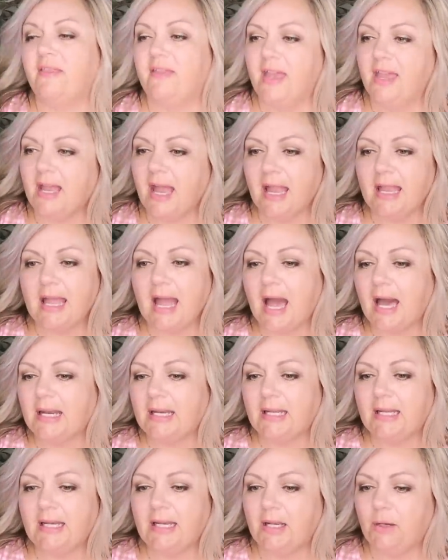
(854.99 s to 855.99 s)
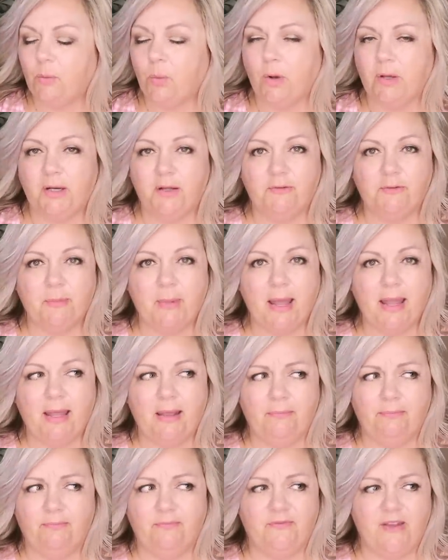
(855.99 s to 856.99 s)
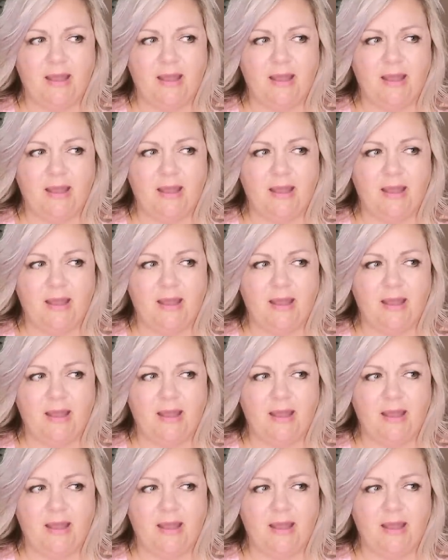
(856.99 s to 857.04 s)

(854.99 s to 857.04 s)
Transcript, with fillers: think I got it in one of my